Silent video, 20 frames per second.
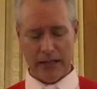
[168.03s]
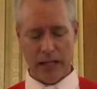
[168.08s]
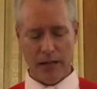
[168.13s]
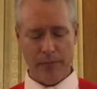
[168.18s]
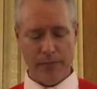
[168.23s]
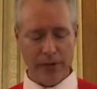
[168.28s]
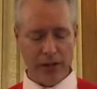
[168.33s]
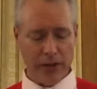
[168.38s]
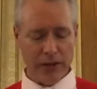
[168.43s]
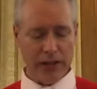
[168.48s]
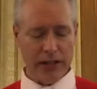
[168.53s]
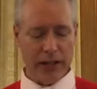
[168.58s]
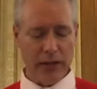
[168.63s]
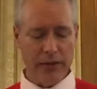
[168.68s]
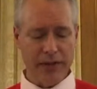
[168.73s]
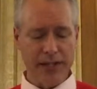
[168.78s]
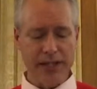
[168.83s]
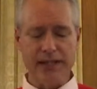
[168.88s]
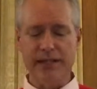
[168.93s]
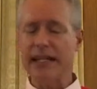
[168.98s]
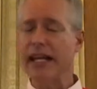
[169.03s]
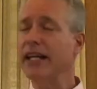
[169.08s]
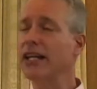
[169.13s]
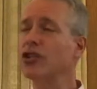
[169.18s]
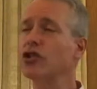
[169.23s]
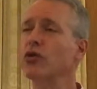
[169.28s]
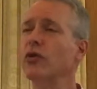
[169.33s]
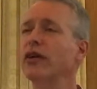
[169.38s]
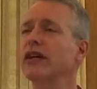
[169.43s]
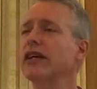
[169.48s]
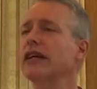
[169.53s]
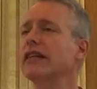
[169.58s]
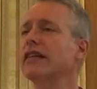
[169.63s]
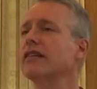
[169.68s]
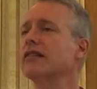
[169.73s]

a building with a sanctuary